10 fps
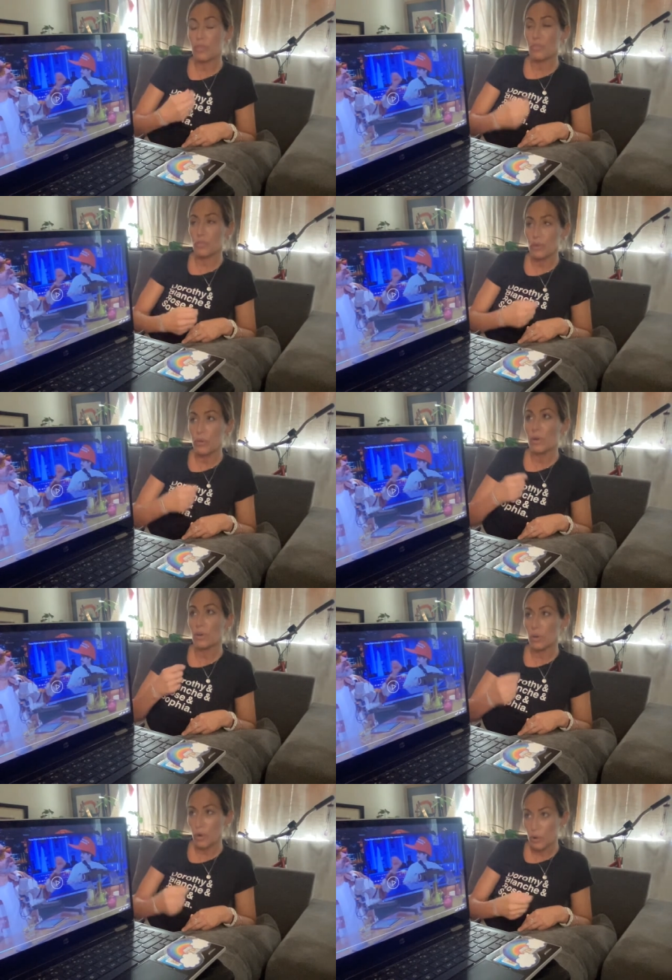
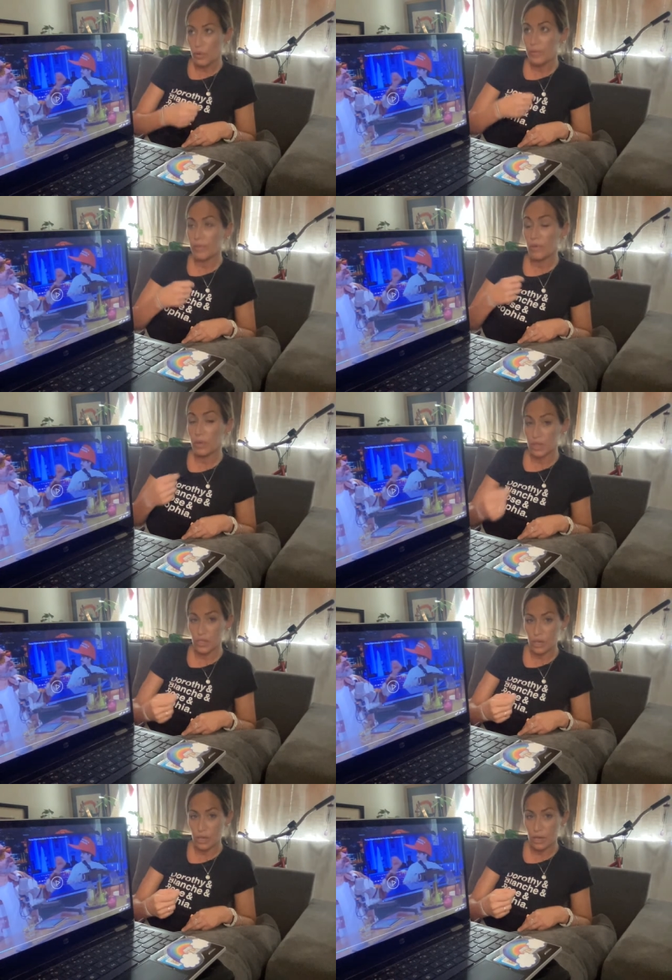her own
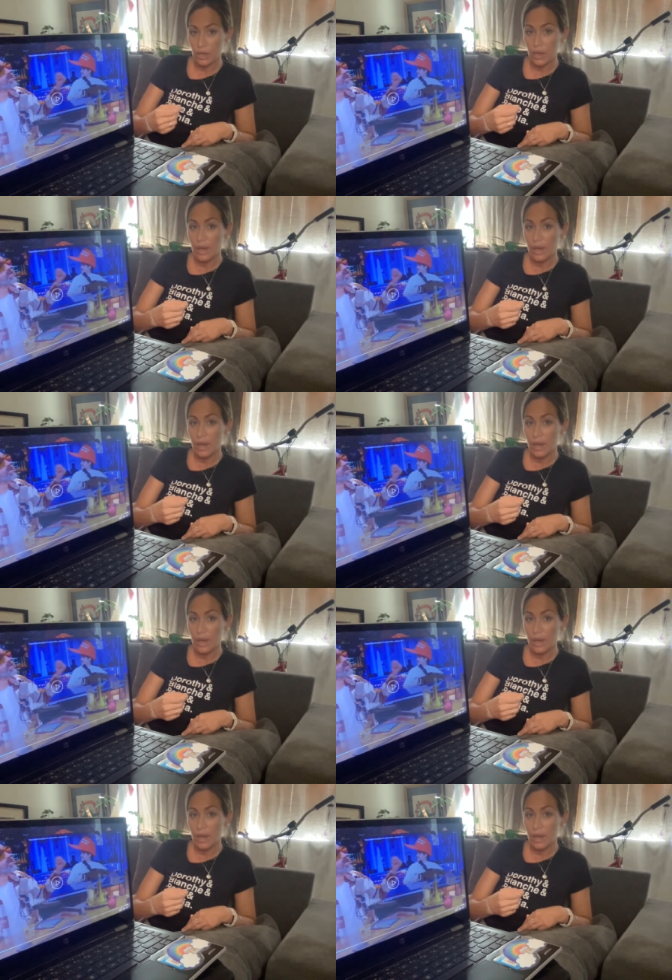volition.